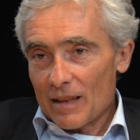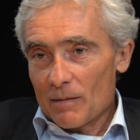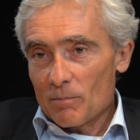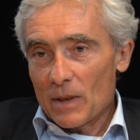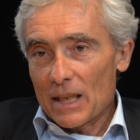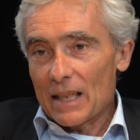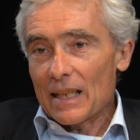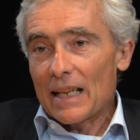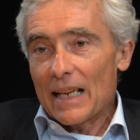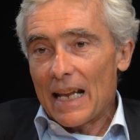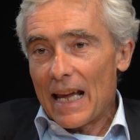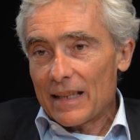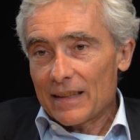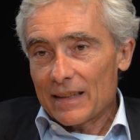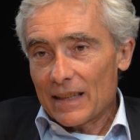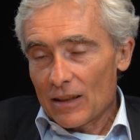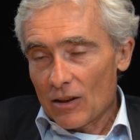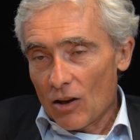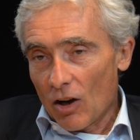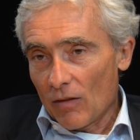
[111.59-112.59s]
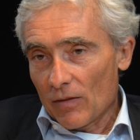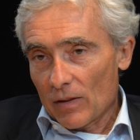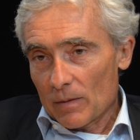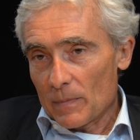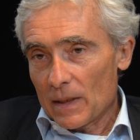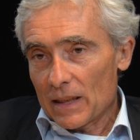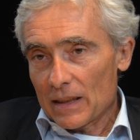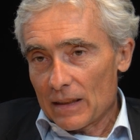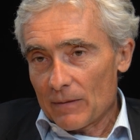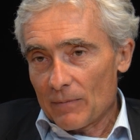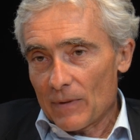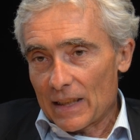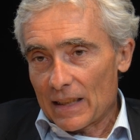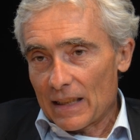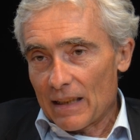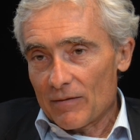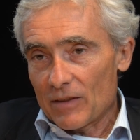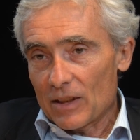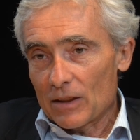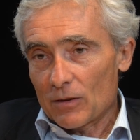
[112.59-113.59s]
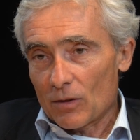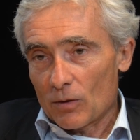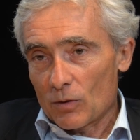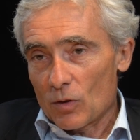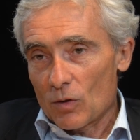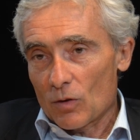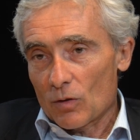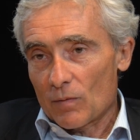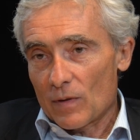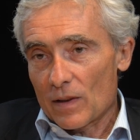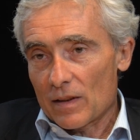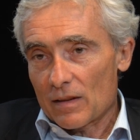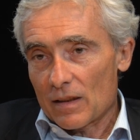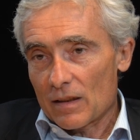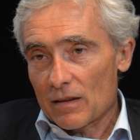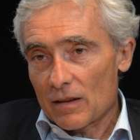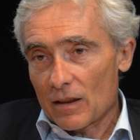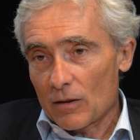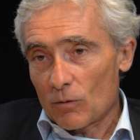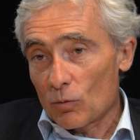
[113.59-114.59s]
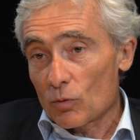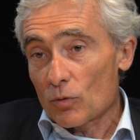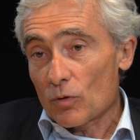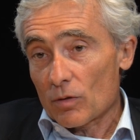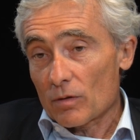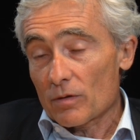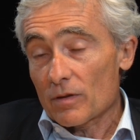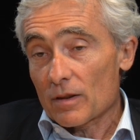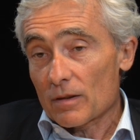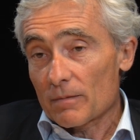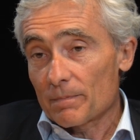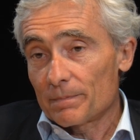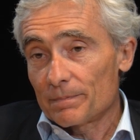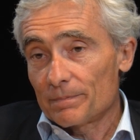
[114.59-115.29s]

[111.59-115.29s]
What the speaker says: are being electing government that have introduced these institutions.